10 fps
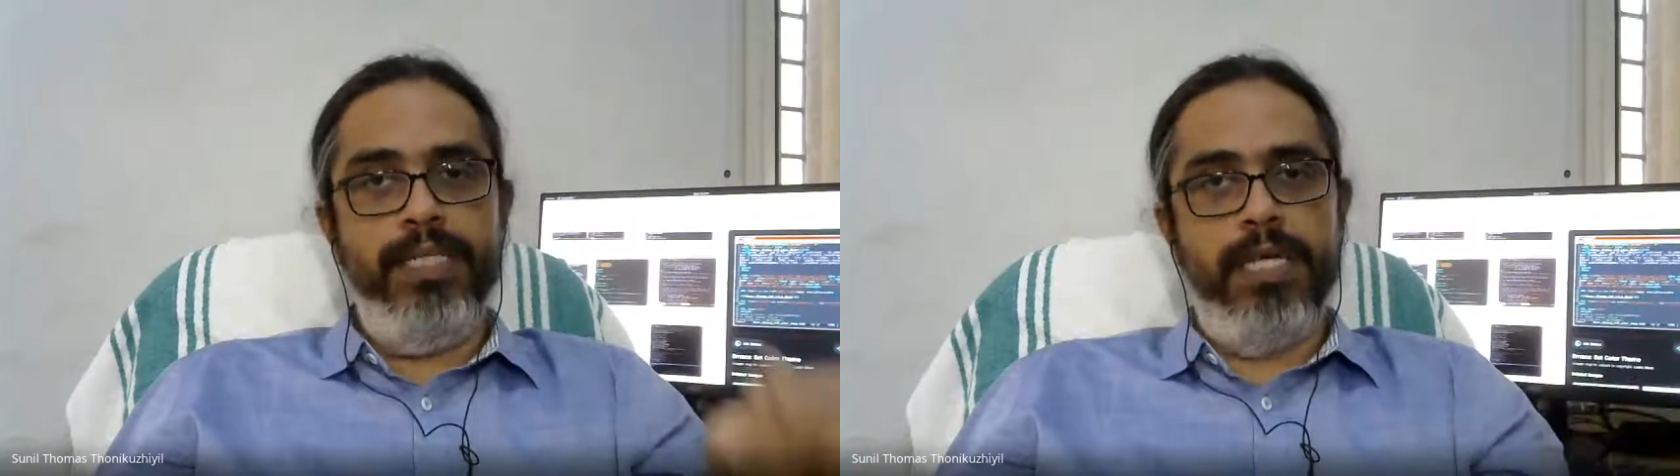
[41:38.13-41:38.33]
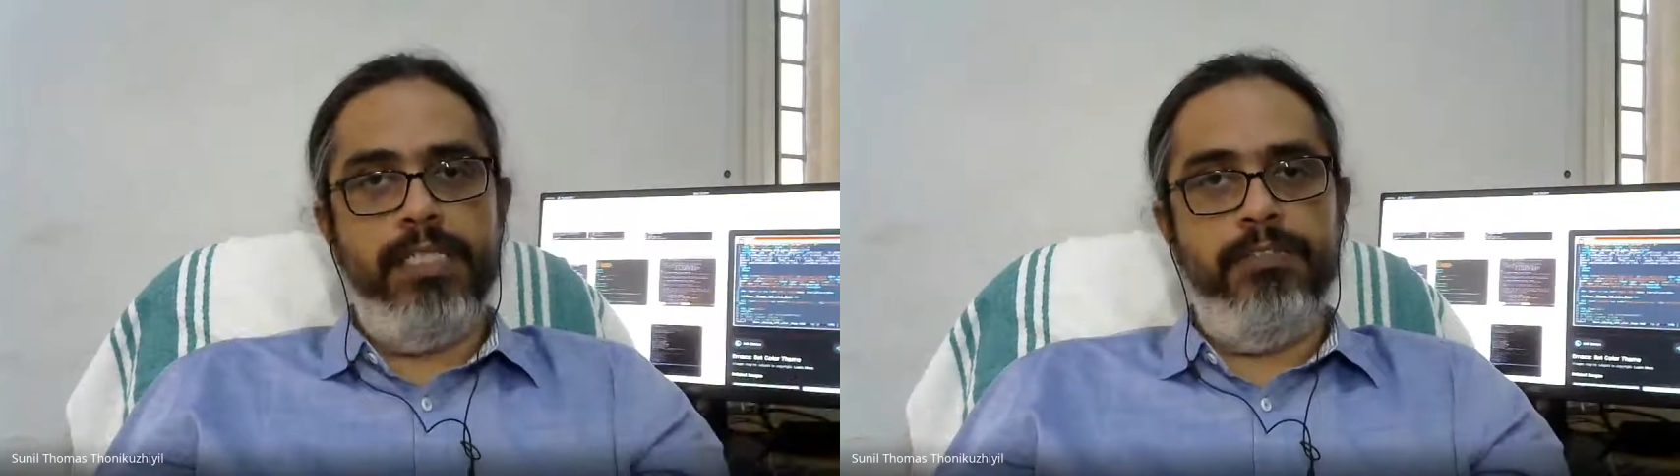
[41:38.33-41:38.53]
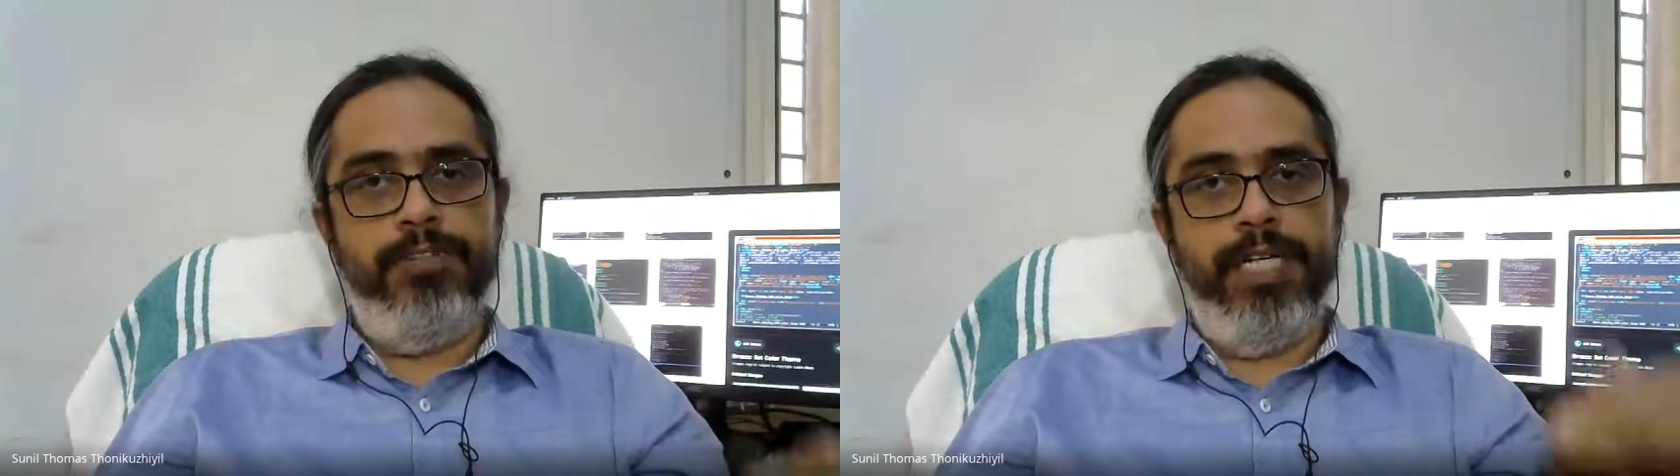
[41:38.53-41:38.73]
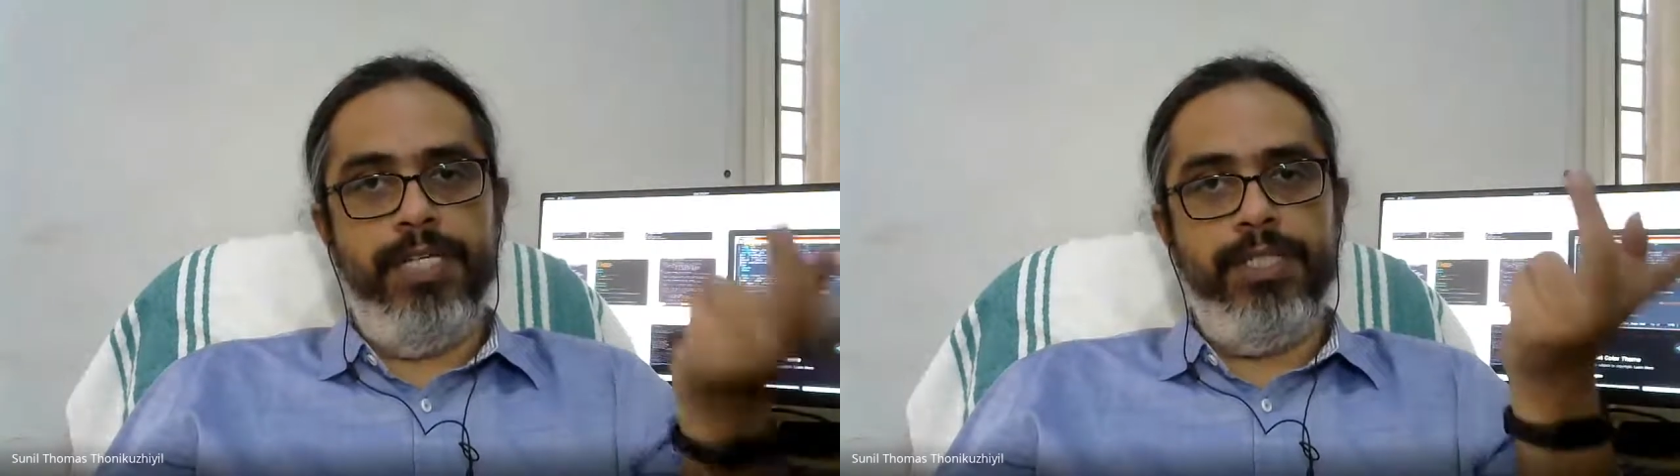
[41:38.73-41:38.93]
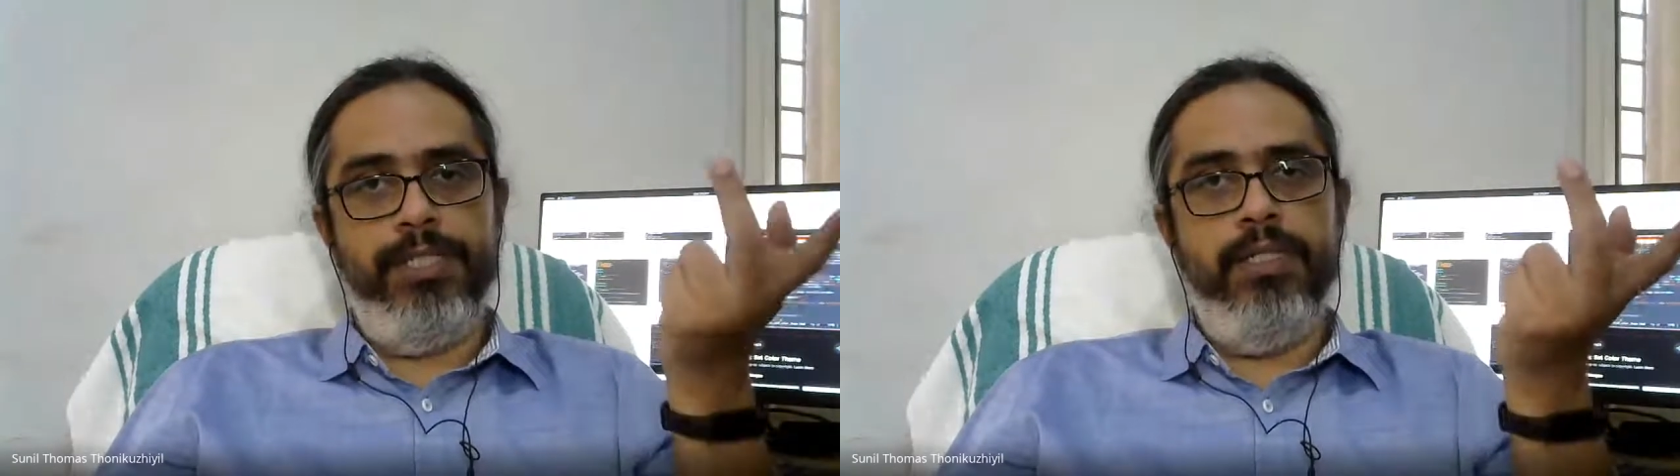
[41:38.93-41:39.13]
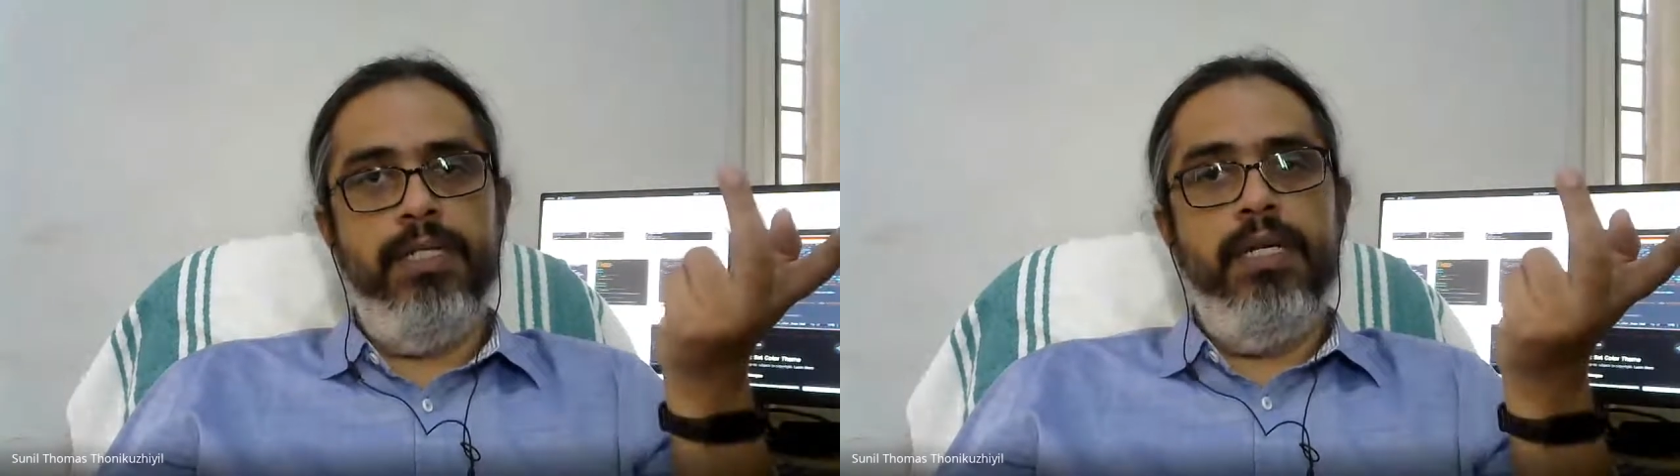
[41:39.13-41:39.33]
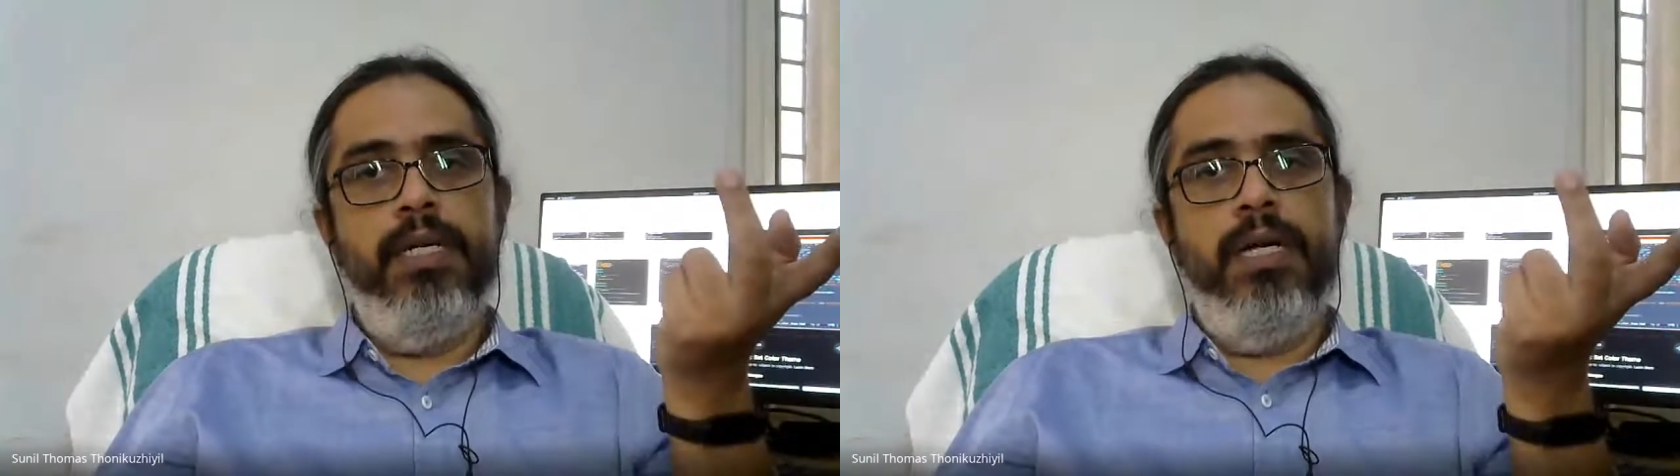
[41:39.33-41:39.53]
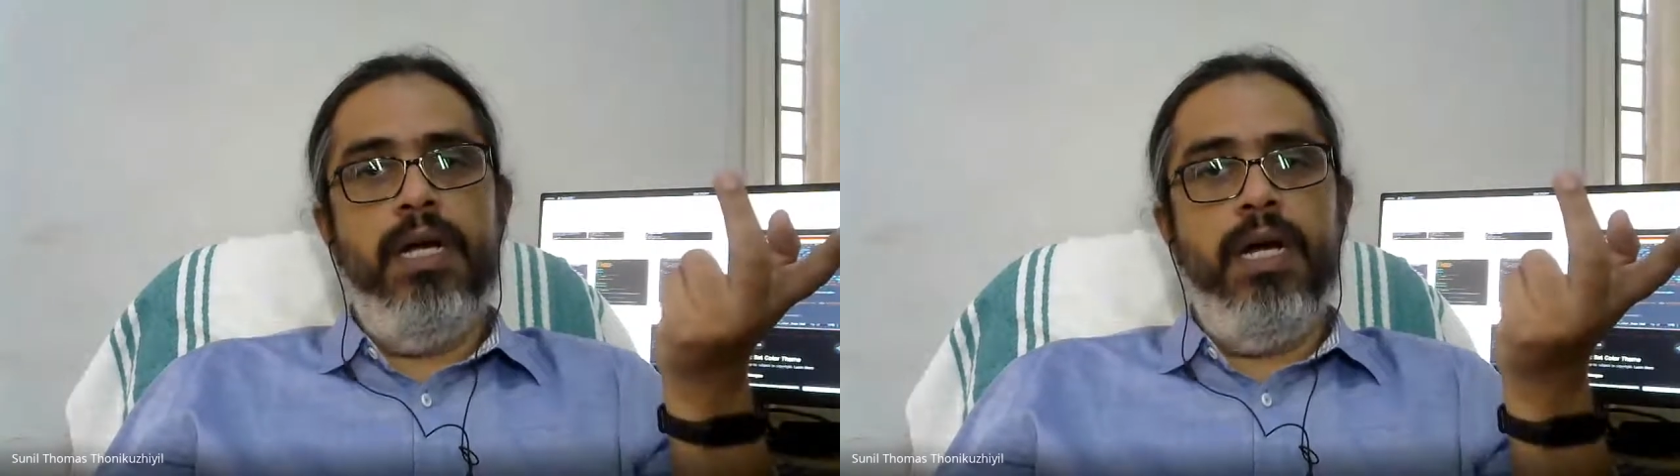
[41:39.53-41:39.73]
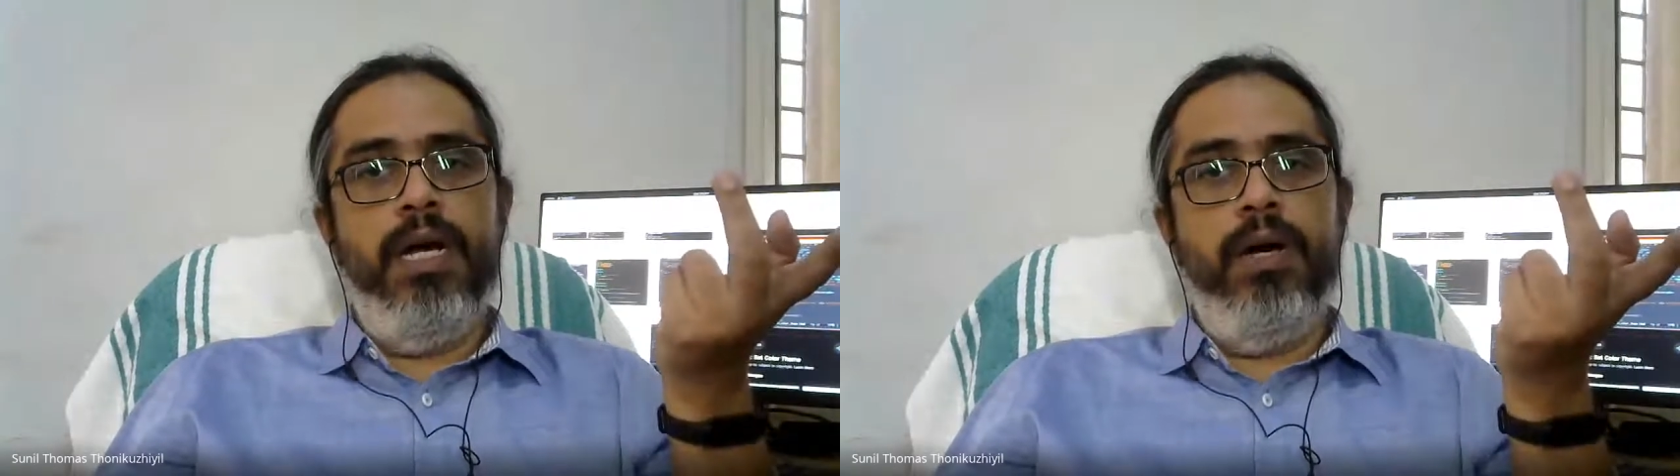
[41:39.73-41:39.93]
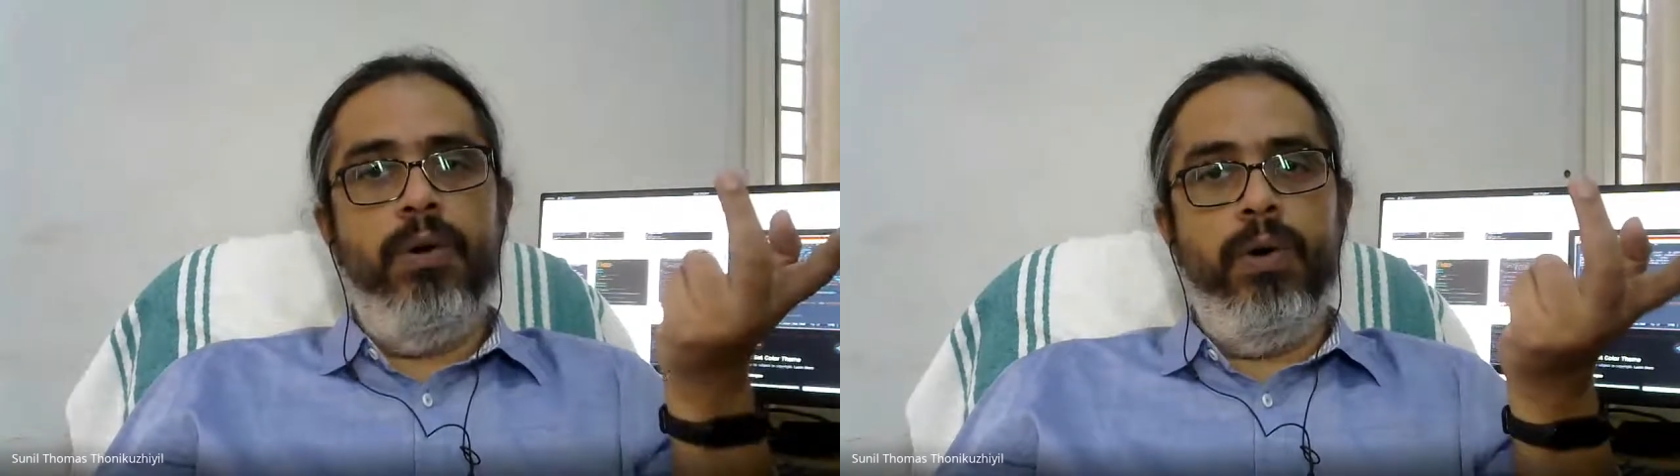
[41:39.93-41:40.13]
classifiers,
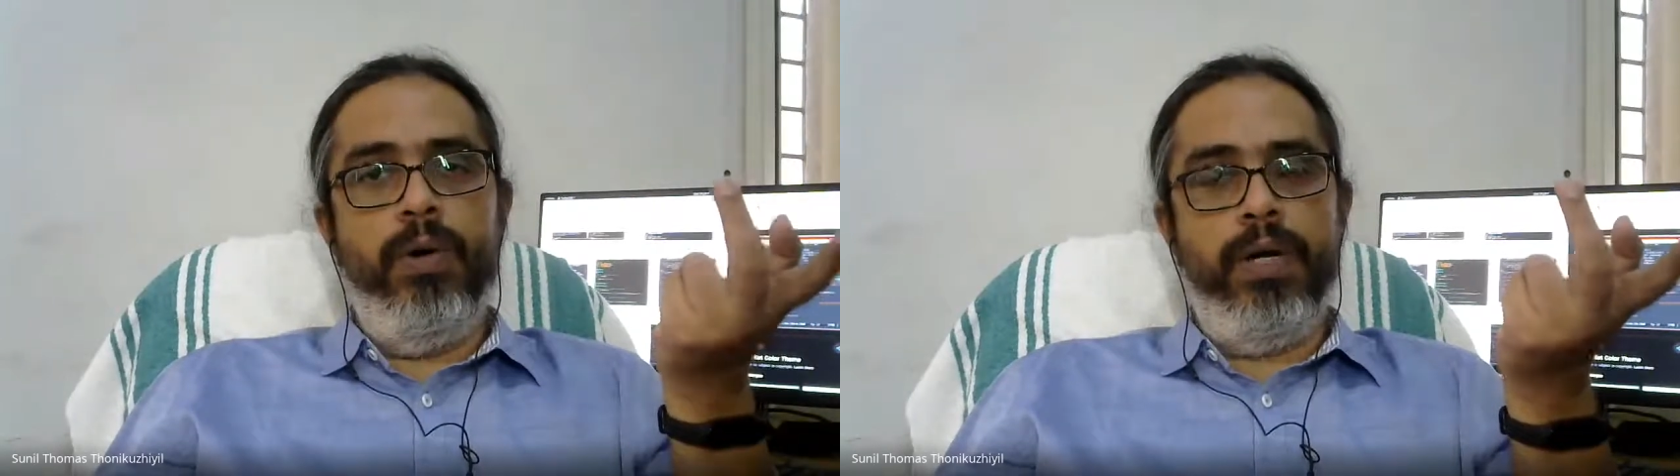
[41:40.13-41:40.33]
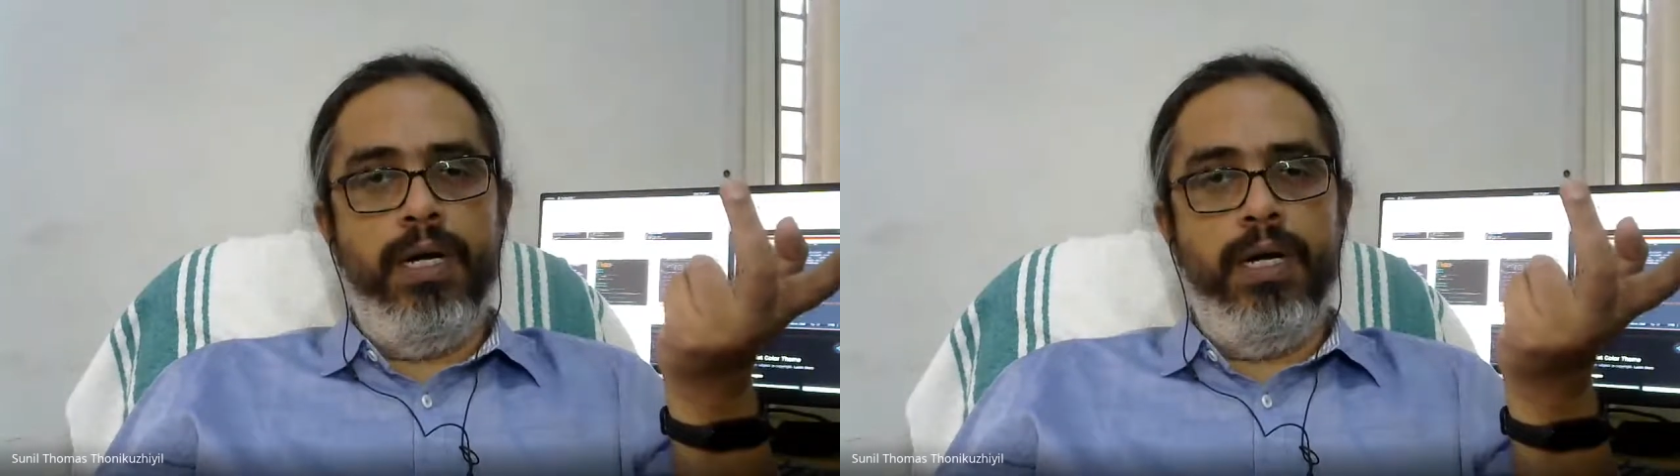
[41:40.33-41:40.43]
or